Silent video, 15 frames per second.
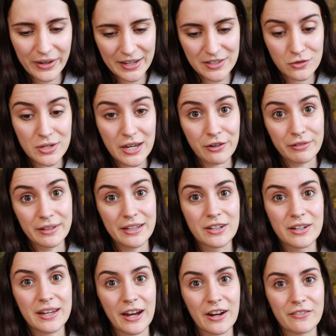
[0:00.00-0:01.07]
okay, so take really
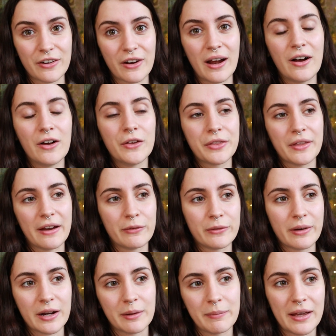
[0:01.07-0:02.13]
good care of your health. I would
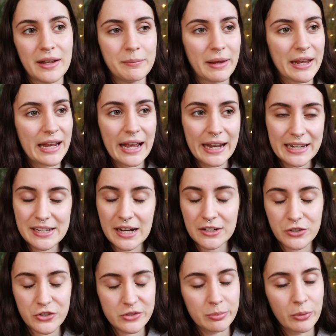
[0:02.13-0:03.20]
recommend making any
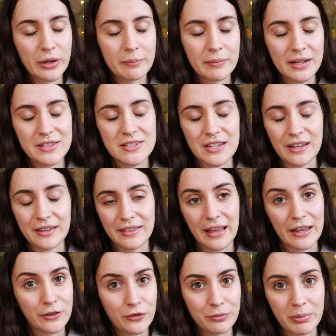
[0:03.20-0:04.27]
doctor's appointments
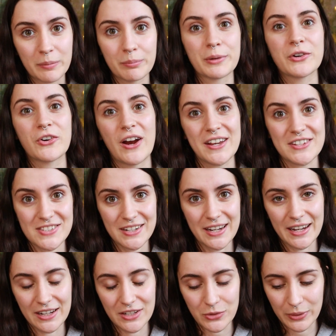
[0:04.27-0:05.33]
that you've been
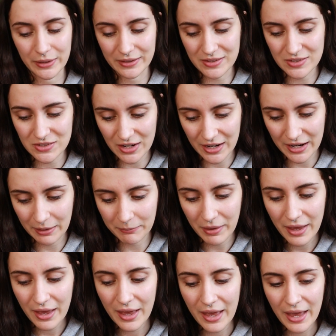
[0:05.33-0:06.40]
procrastinating during this time
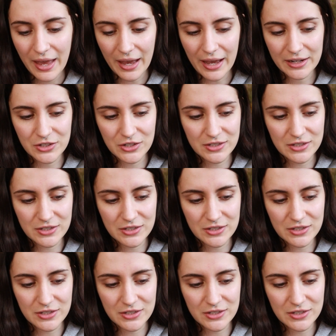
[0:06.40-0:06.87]
and